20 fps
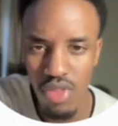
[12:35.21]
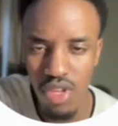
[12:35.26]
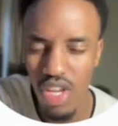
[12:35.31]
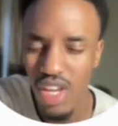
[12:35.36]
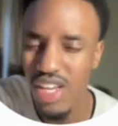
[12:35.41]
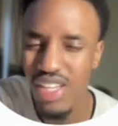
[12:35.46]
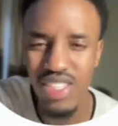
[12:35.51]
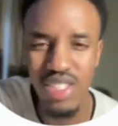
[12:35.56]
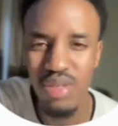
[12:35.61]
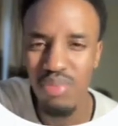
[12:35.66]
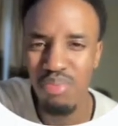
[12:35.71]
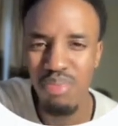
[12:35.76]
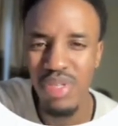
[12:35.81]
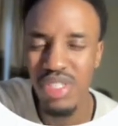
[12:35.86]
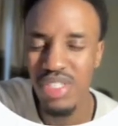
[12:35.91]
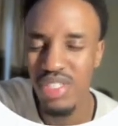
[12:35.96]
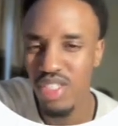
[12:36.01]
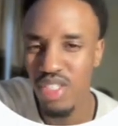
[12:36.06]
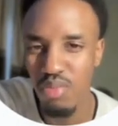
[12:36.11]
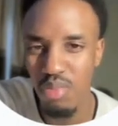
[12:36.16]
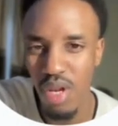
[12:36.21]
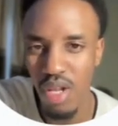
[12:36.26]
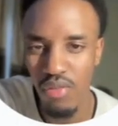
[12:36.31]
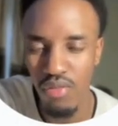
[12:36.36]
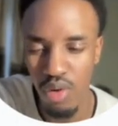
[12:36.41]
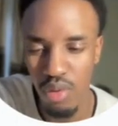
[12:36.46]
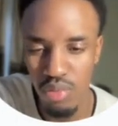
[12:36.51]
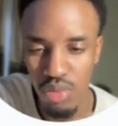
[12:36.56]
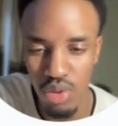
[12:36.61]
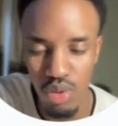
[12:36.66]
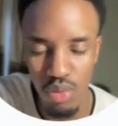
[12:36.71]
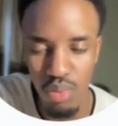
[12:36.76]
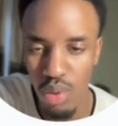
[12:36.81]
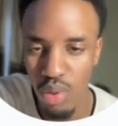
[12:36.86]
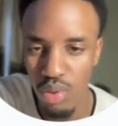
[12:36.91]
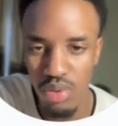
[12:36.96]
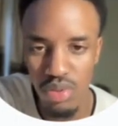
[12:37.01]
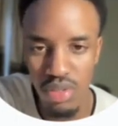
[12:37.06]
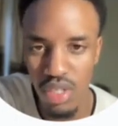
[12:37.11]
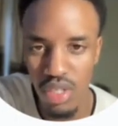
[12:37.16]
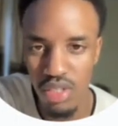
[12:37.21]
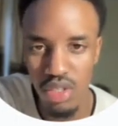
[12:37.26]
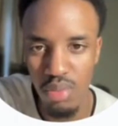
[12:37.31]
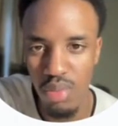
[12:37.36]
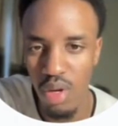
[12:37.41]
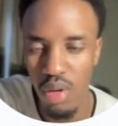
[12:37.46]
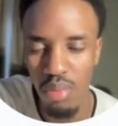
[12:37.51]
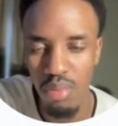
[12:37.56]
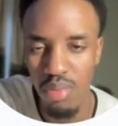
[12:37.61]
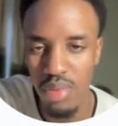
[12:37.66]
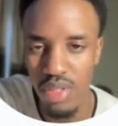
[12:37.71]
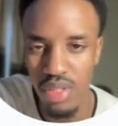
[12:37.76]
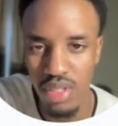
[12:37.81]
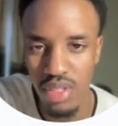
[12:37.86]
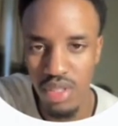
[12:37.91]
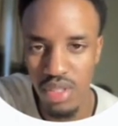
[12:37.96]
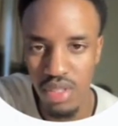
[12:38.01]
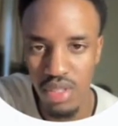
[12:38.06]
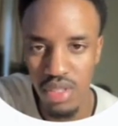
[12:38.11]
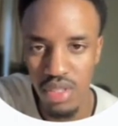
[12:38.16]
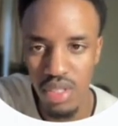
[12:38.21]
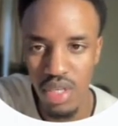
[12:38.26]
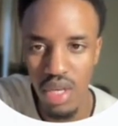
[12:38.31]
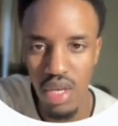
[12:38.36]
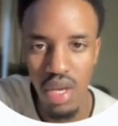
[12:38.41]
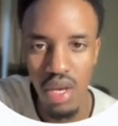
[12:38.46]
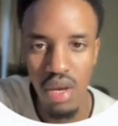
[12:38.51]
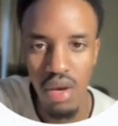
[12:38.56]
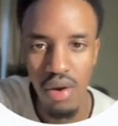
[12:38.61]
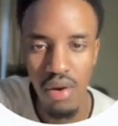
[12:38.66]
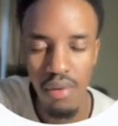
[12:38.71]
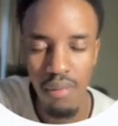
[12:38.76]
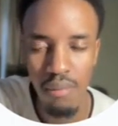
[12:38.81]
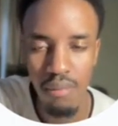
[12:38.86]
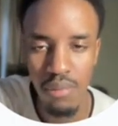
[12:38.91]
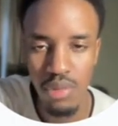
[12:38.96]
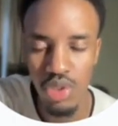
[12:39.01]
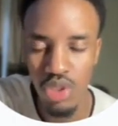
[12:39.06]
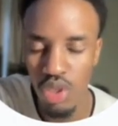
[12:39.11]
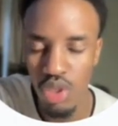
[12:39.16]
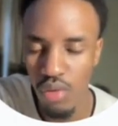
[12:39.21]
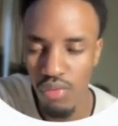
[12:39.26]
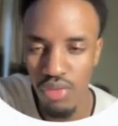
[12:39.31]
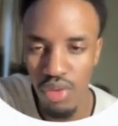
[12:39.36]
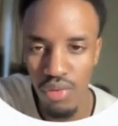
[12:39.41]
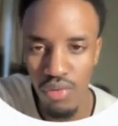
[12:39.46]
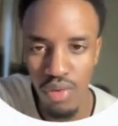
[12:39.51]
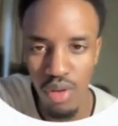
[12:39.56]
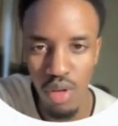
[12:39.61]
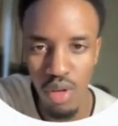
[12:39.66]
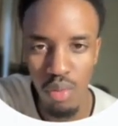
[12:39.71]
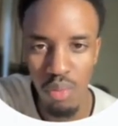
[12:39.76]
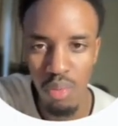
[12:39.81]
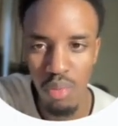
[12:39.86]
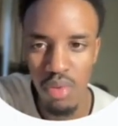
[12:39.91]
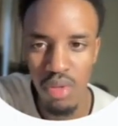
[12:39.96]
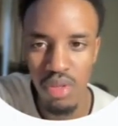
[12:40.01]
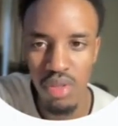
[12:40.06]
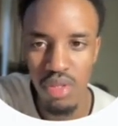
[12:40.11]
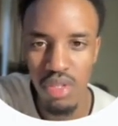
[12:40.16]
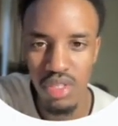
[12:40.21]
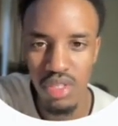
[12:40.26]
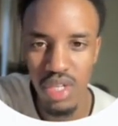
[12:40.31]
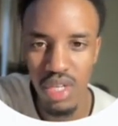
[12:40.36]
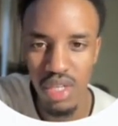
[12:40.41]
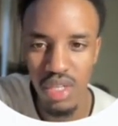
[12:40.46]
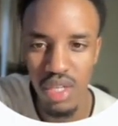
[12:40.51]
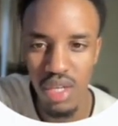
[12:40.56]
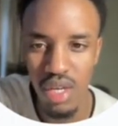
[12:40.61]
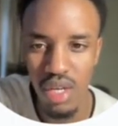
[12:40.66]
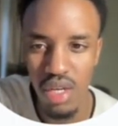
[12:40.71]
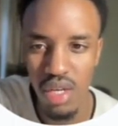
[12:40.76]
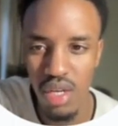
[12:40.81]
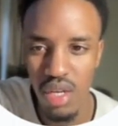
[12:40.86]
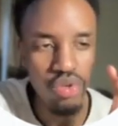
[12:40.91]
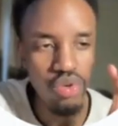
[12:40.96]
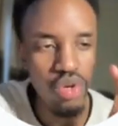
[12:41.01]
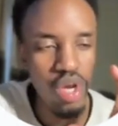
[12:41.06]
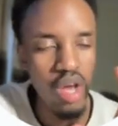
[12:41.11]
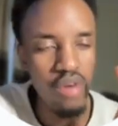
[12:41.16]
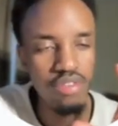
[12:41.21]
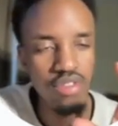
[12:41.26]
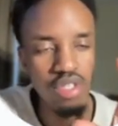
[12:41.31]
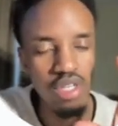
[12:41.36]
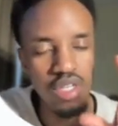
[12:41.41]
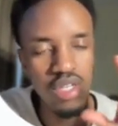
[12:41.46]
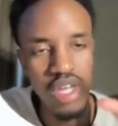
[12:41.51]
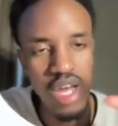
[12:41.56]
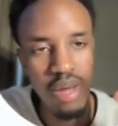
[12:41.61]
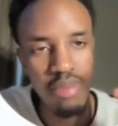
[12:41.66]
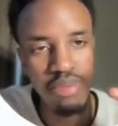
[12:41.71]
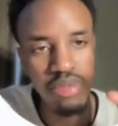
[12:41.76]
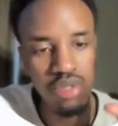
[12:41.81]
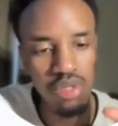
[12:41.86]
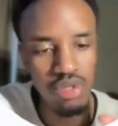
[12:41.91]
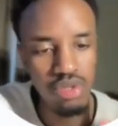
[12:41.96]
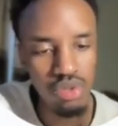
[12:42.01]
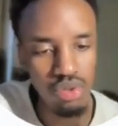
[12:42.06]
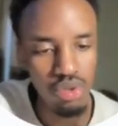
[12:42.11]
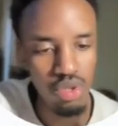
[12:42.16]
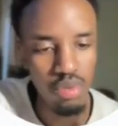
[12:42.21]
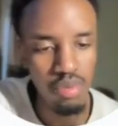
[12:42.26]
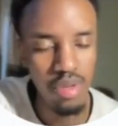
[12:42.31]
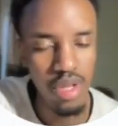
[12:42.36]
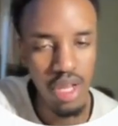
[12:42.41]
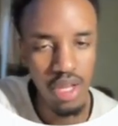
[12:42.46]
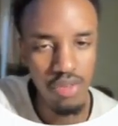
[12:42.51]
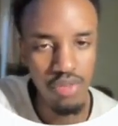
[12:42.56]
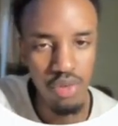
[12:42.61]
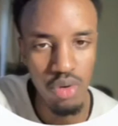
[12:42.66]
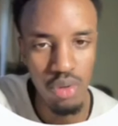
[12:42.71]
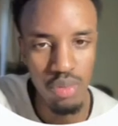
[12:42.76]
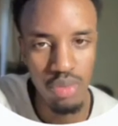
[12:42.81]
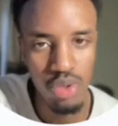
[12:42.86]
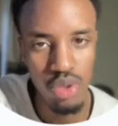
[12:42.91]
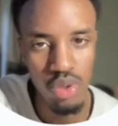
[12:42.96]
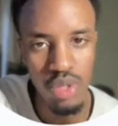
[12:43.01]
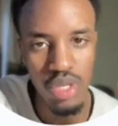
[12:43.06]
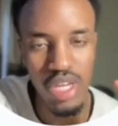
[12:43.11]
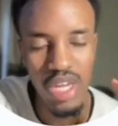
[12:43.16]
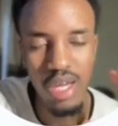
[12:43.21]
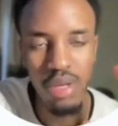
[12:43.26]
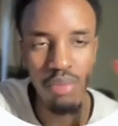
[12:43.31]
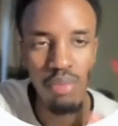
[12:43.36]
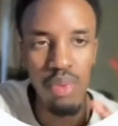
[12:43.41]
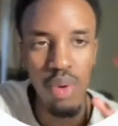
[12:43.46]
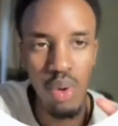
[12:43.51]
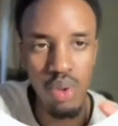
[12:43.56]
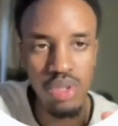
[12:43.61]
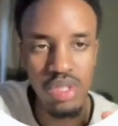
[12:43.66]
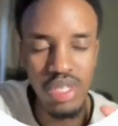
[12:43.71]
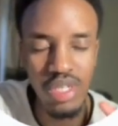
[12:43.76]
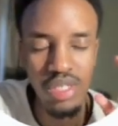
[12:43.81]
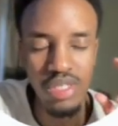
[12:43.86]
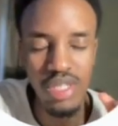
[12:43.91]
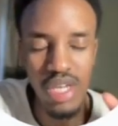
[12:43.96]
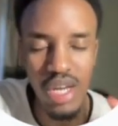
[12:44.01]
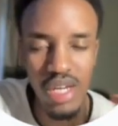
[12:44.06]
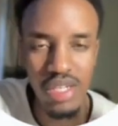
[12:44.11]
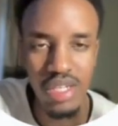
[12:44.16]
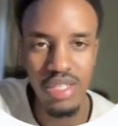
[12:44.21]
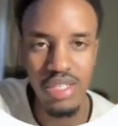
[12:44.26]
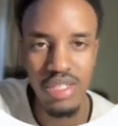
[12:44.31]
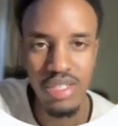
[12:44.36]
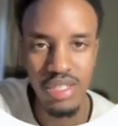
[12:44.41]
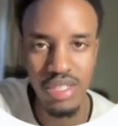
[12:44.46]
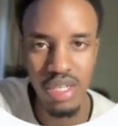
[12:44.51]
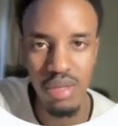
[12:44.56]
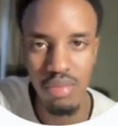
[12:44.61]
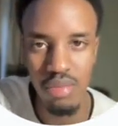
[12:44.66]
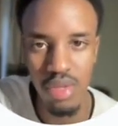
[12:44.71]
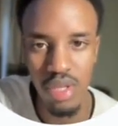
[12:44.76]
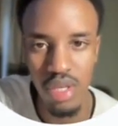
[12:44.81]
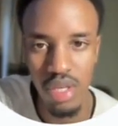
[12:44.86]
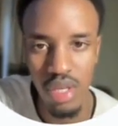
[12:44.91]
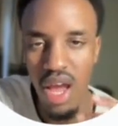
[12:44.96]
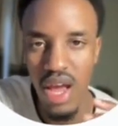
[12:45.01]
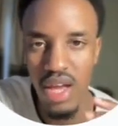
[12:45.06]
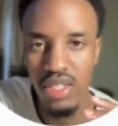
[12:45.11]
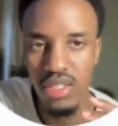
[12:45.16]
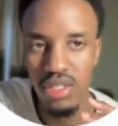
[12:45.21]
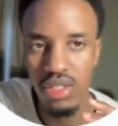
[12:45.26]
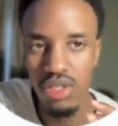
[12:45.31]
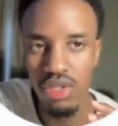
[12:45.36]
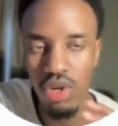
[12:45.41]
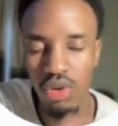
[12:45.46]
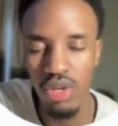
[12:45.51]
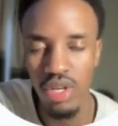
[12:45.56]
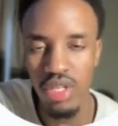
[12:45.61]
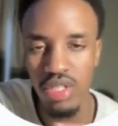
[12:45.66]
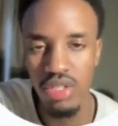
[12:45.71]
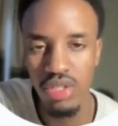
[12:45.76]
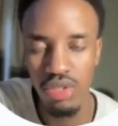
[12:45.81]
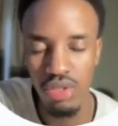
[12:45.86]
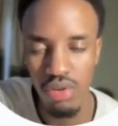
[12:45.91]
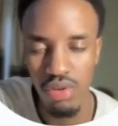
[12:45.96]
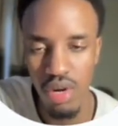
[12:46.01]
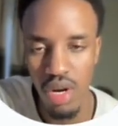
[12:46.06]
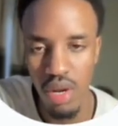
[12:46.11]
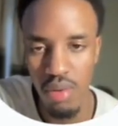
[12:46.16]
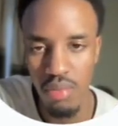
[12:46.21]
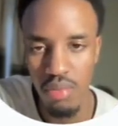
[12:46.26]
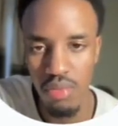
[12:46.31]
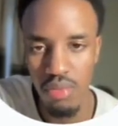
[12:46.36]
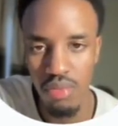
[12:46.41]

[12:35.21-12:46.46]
It's a business platform, so post things about business, self-development, things like that. You have to adapt to the platform, so you can't post exactly the same thing as on Instagram.